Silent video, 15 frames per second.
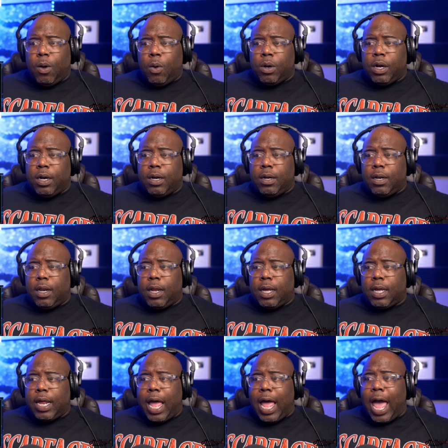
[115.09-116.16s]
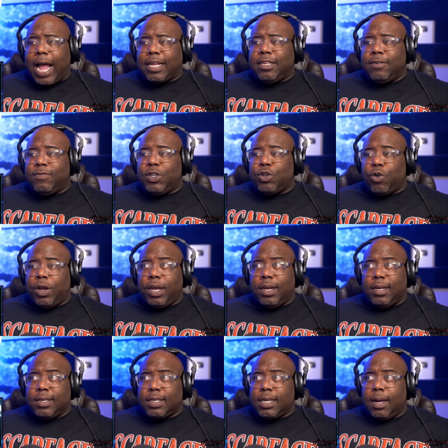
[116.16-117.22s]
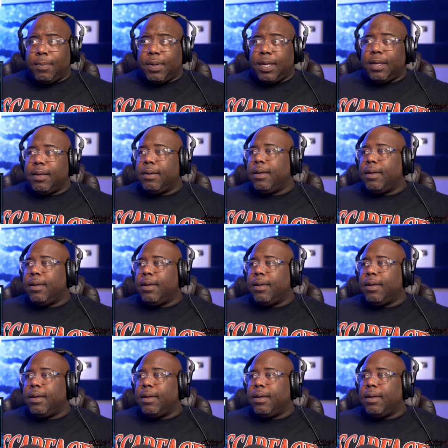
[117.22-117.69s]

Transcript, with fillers: When an oh. active train is coming.